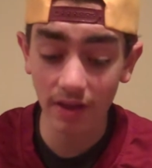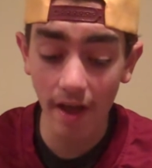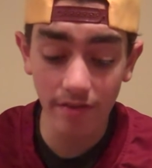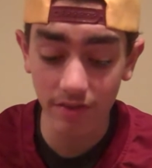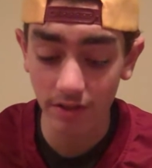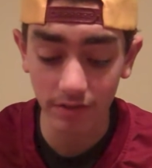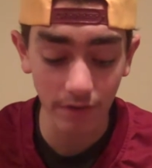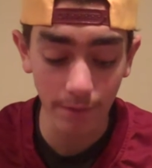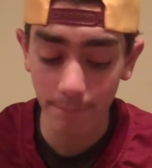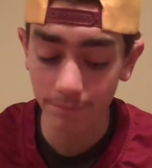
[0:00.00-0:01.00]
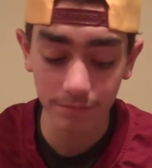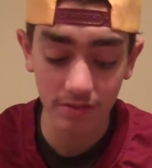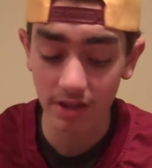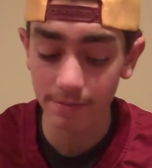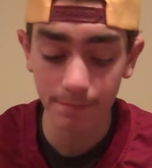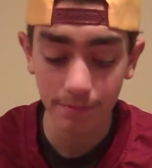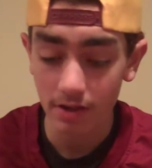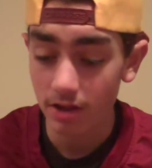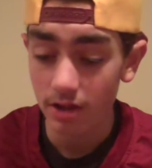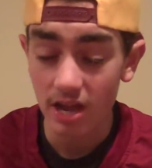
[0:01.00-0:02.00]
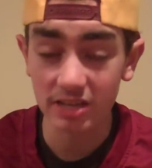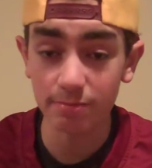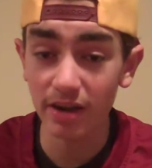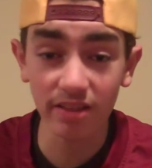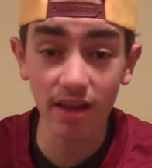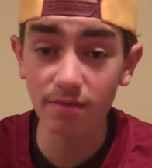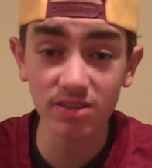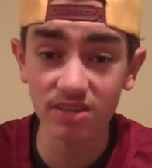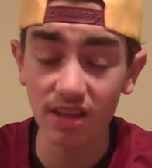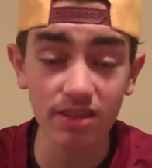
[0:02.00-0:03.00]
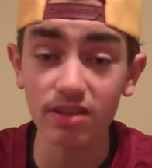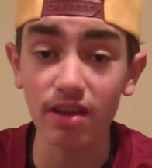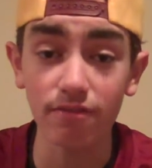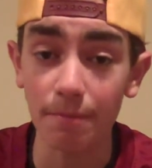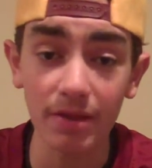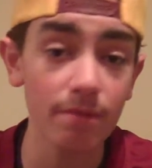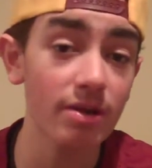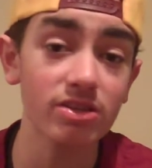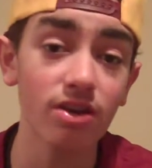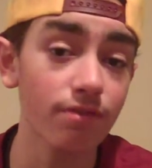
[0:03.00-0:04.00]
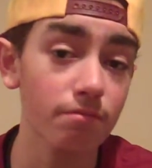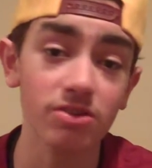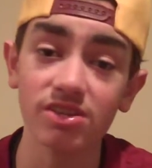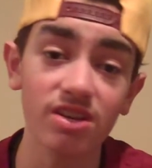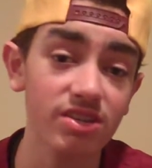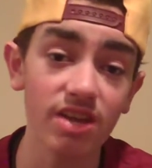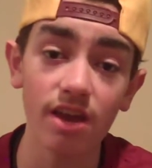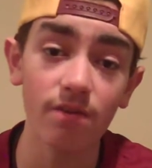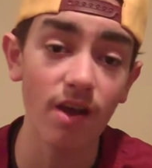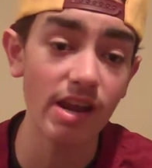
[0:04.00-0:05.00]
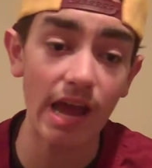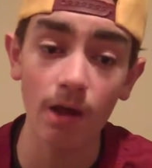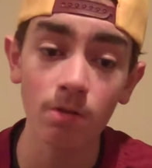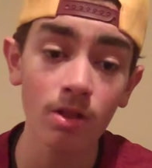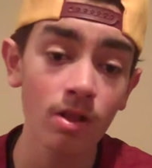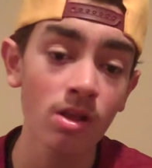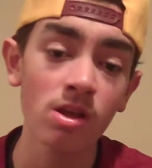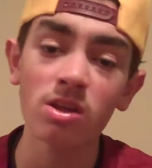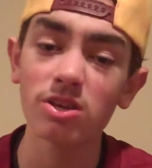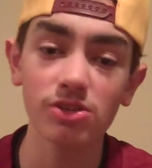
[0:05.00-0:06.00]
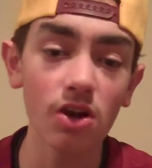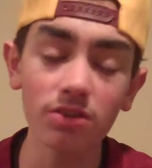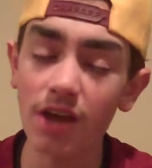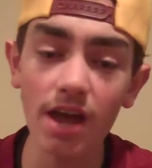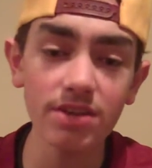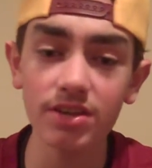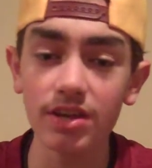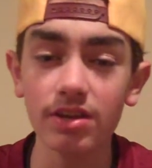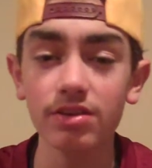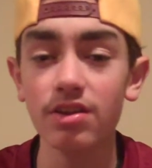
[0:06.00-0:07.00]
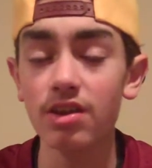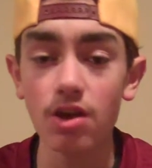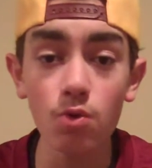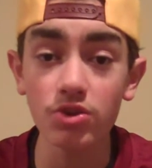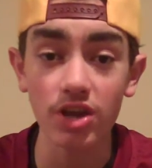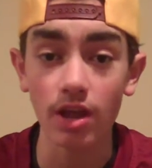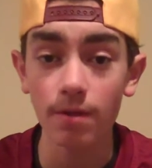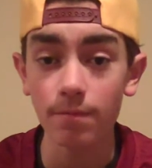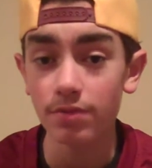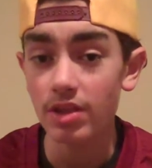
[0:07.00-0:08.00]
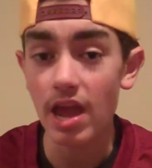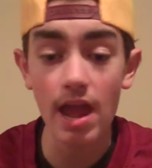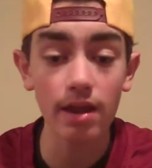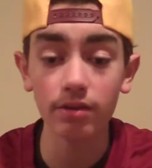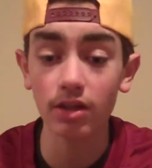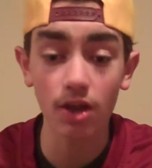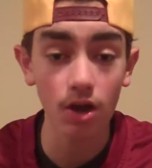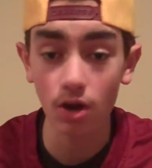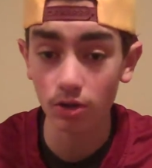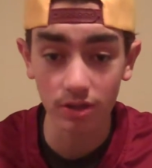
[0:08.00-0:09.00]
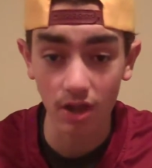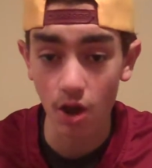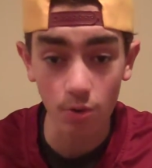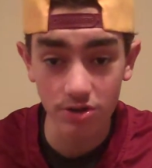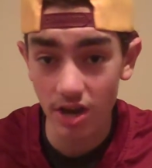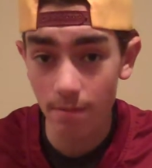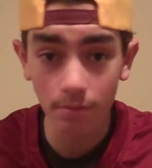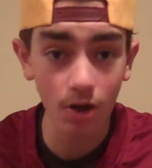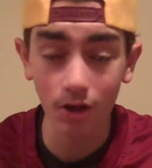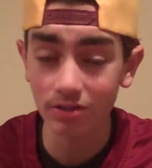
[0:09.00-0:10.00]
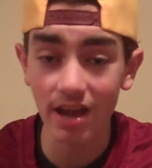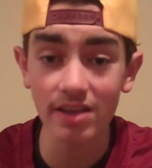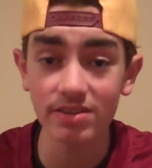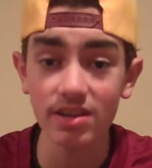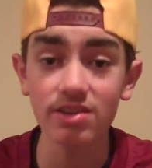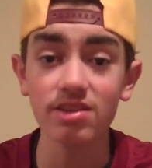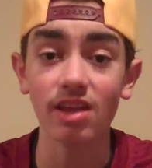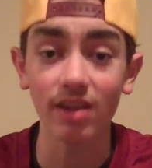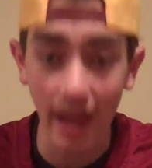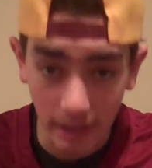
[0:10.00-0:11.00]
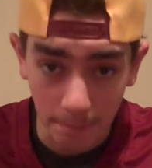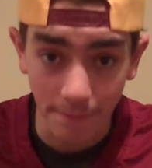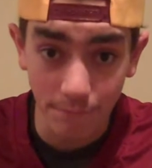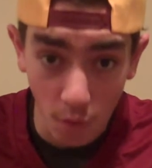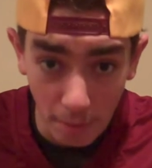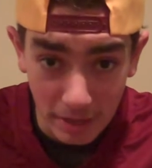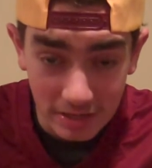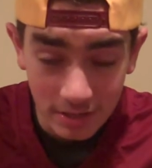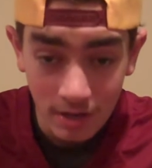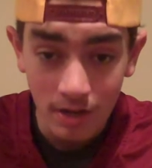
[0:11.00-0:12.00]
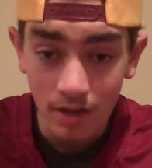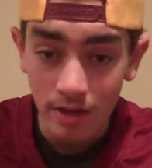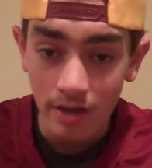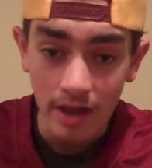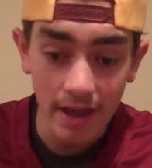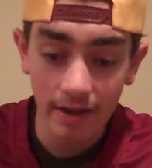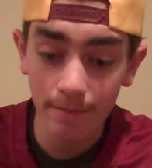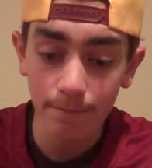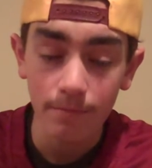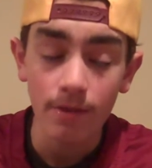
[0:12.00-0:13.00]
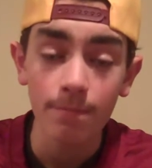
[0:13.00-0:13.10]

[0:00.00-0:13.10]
ties into, and as many times as I think I've repeated myself, I'm just going to say it right now, this all ties into the coaching. And the coaching all ties into the lack of performance. And